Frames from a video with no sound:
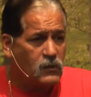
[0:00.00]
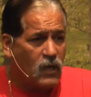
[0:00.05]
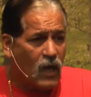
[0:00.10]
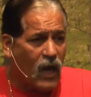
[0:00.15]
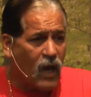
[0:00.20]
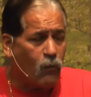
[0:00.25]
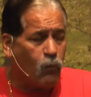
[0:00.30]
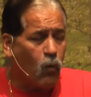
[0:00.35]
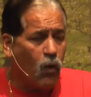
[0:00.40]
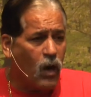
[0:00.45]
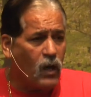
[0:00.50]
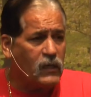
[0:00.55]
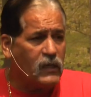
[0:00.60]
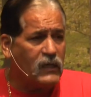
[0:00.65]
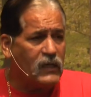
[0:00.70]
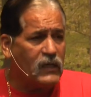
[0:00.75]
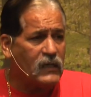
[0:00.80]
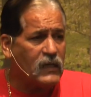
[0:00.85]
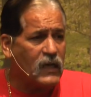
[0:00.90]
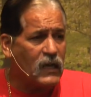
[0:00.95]
I wanted
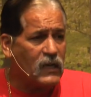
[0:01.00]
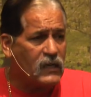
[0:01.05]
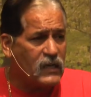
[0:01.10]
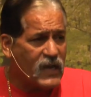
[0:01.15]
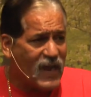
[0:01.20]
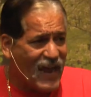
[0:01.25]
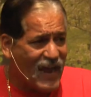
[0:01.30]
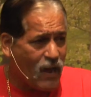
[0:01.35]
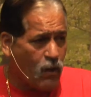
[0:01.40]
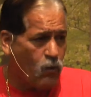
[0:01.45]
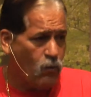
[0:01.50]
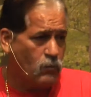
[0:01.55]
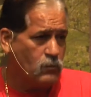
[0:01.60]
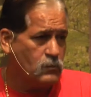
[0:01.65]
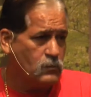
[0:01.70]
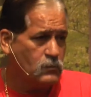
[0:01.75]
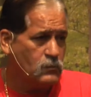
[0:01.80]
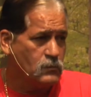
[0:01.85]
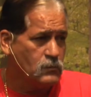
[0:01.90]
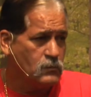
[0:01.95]
it now.
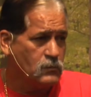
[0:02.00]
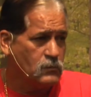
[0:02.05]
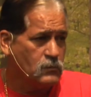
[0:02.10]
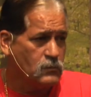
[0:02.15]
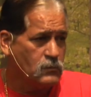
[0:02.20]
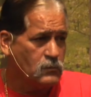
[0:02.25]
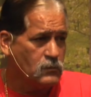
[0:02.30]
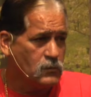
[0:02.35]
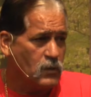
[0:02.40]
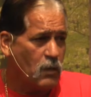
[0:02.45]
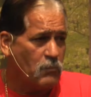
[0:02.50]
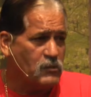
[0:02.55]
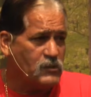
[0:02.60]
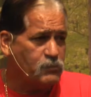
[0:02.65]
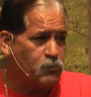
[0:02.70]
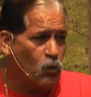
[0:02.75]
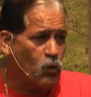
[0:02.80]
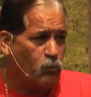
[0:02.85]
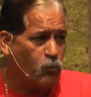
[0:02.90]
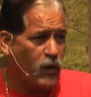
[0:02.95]
How many
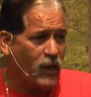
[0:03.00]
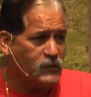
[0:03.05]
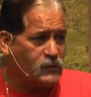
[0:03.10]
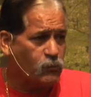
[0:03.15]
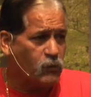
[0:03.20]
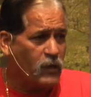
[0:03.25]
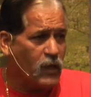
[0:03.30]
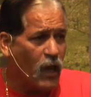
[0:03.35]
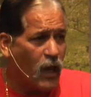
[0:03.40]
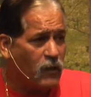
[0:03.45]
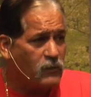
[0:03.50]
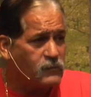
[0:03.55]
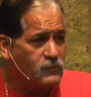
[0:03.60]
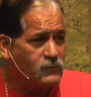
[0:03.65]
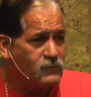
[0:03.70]
spoiled brats we got?